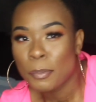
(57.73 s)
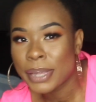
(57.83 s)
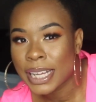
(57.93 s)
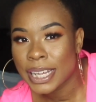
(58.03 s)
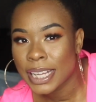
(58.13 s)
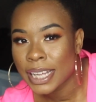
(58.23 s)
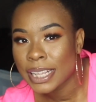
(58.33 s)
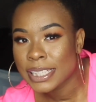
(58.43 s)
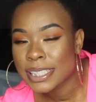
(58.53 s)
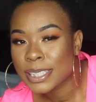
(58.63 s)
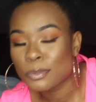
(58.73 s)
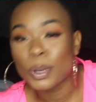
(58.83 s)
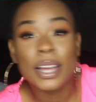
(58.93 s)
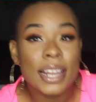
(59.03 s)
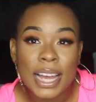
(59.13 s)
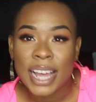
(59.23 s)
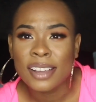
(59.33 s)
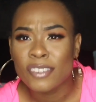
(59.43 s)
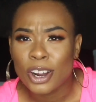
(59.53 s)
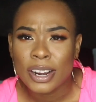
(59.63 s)
because one,
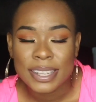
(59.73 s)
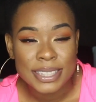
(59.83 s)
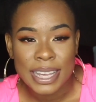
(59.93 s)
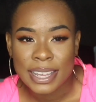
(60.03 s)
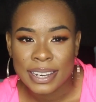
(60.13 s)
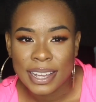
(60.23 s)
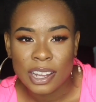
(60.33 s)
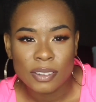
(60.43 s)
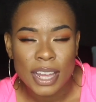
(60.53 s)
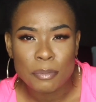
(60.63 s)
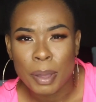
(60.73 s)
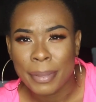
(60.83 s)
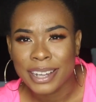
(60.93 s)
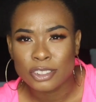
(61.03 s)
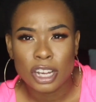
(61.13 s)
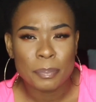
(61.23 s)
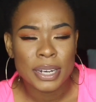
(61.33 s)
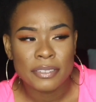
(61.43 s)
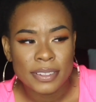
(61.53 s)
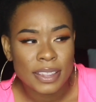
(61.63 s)
I've already taken down like my backdrop
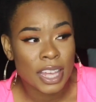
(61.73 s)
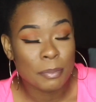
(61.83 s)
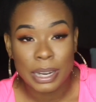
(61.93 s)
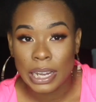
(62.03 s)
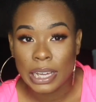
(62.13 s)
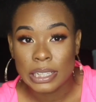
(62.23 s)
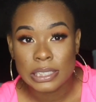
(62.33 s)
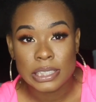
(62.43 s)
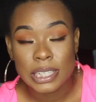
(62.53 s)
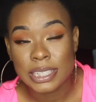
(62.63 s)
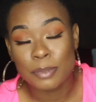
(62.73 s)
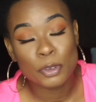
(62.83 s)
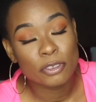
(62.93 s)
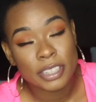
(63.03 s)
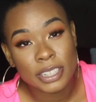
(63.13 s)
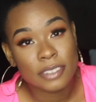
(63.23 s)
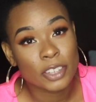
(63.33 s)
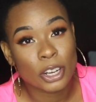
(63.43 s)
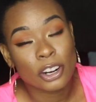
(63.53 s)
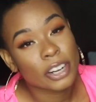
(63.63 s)
and everything, my lights, because I'm moving. If
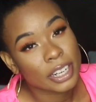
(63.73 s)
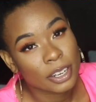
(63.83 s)
y'all don't already